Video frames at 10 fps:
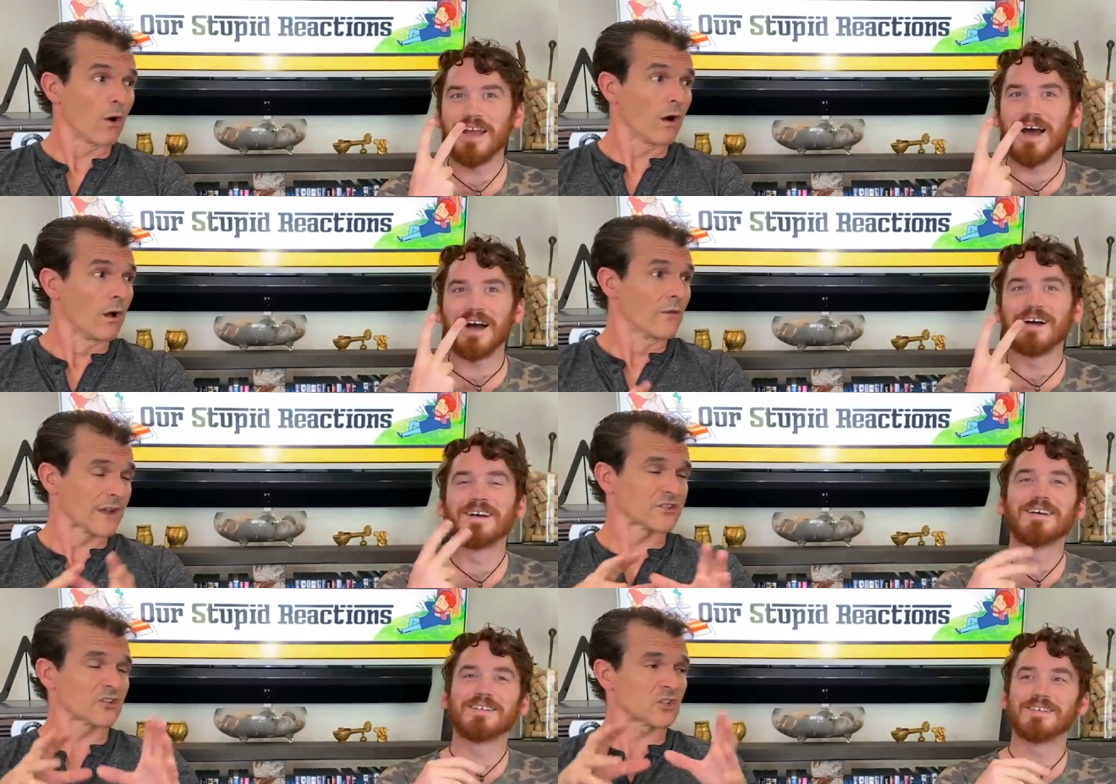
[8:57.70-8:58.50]
Speaker 1: Yeah,
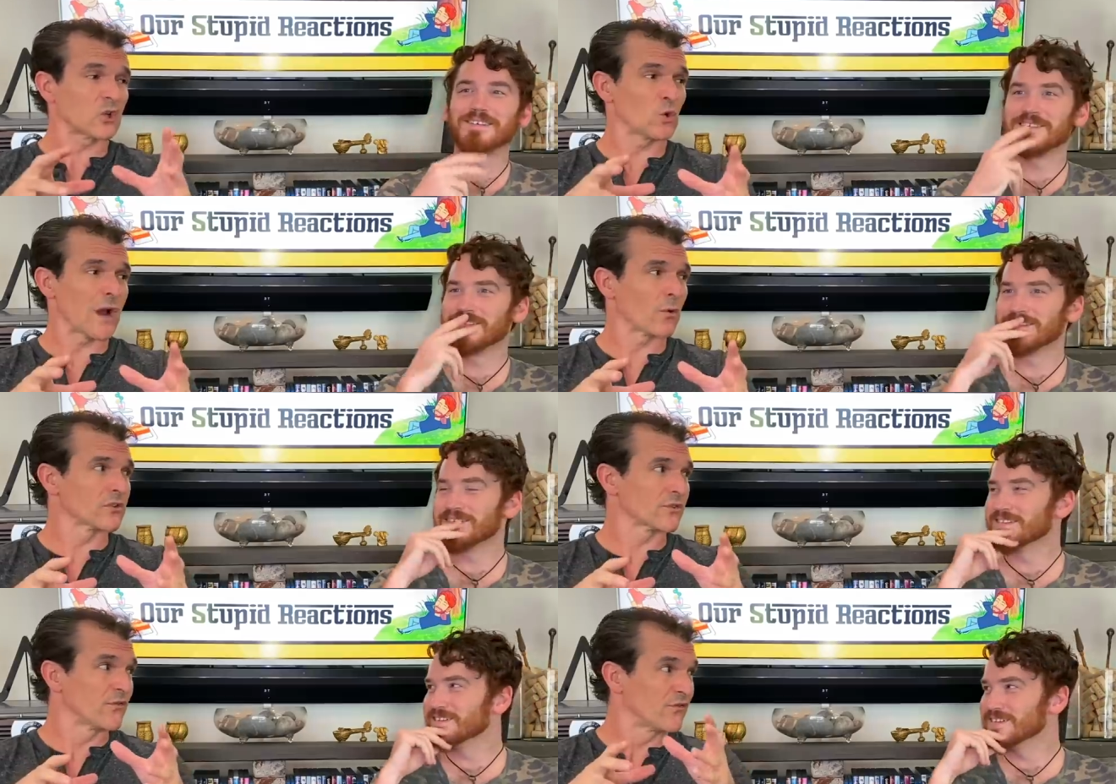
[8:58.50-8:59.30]
that's just 2
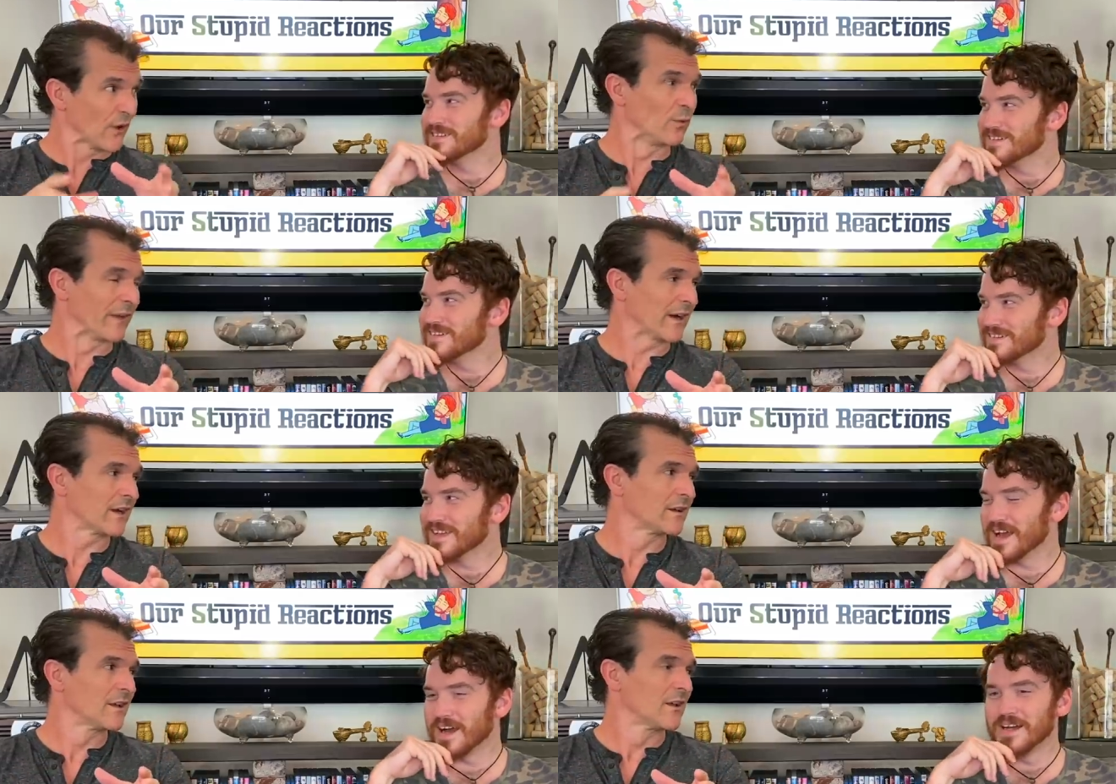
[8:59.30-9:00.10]
hours of filming.
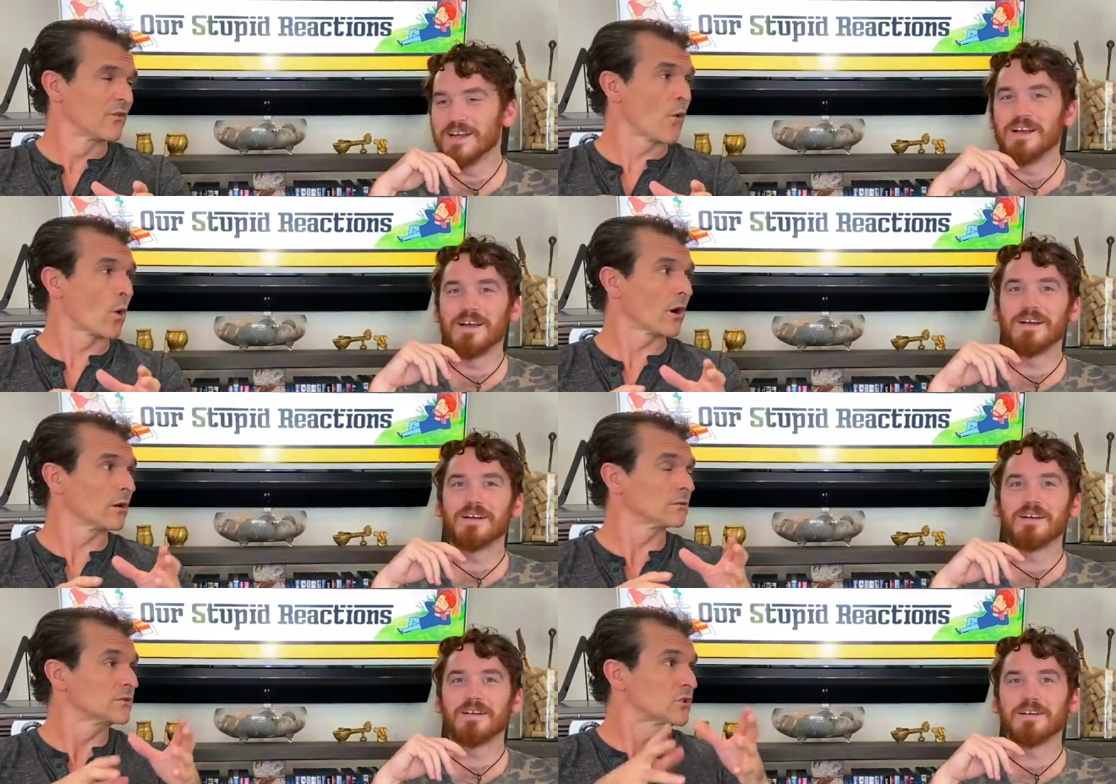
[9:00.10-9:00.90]
Yeah.
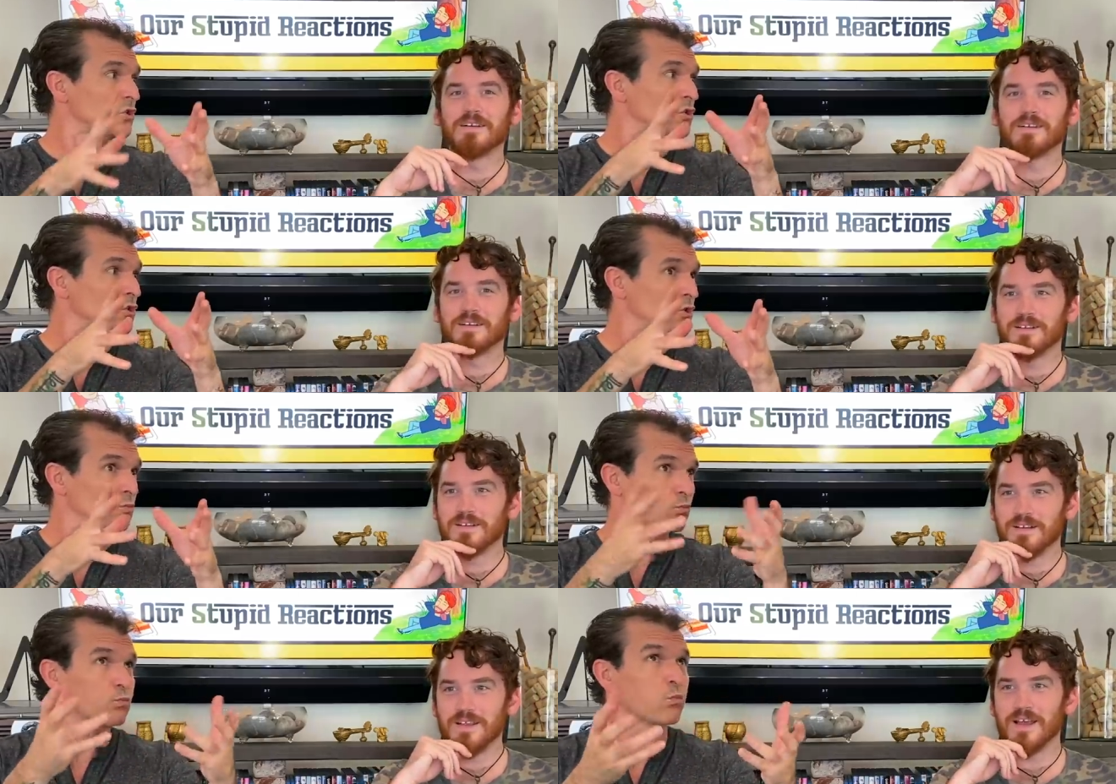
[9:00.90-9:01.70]
What
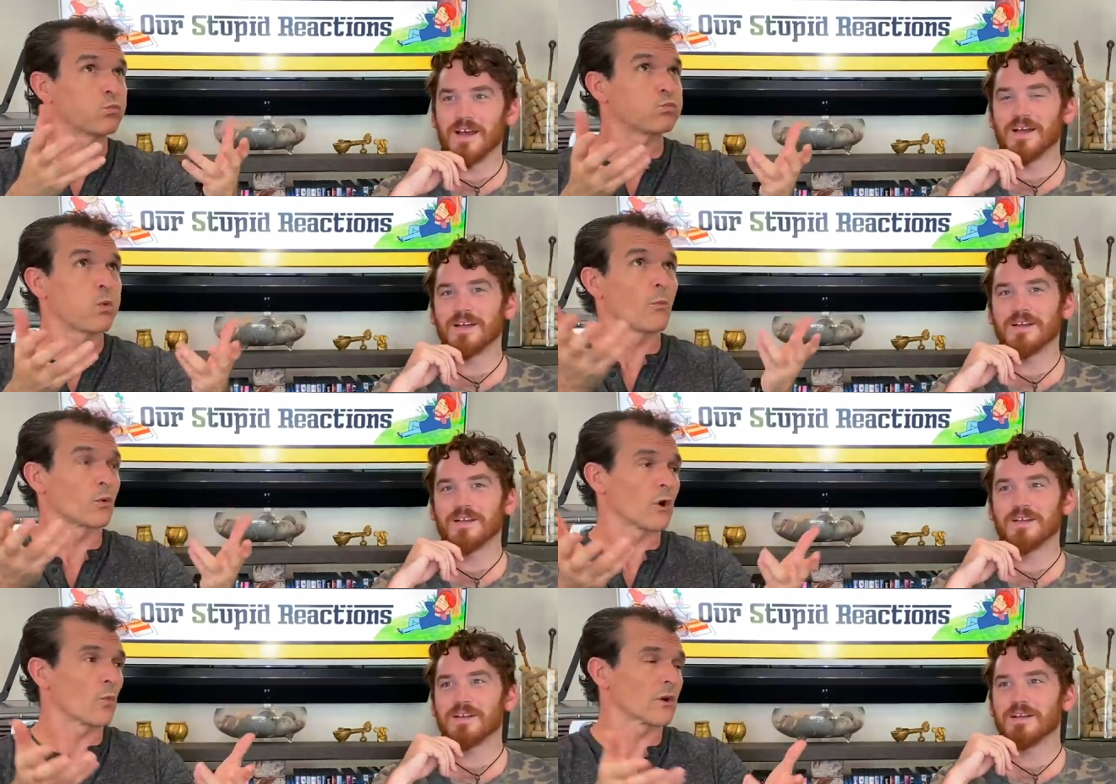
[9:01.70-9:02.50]

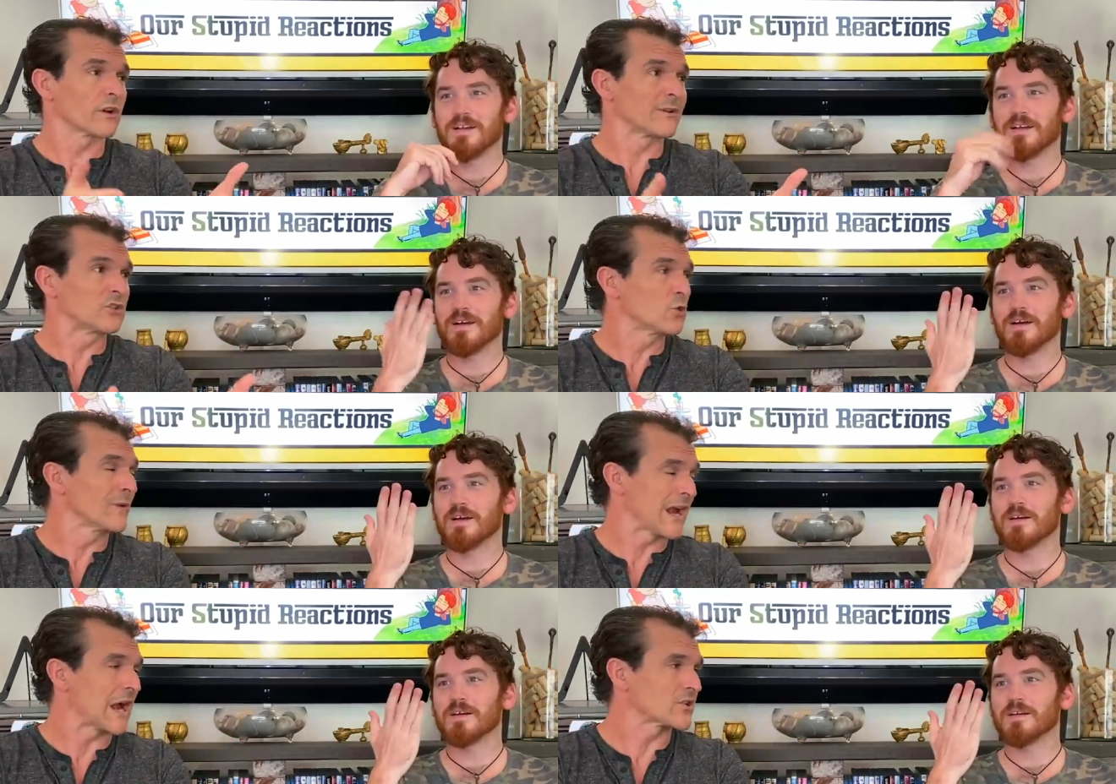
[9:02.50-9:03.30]
are going to be 2
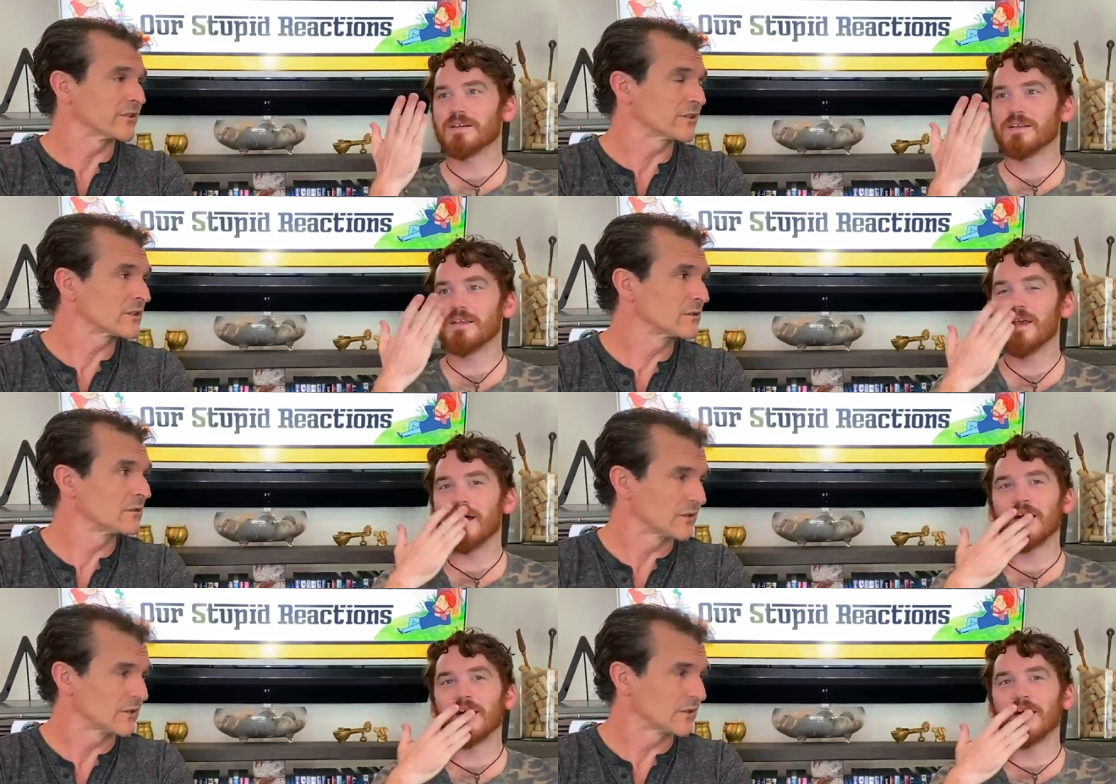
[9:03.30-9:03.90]
reactions? Yeah.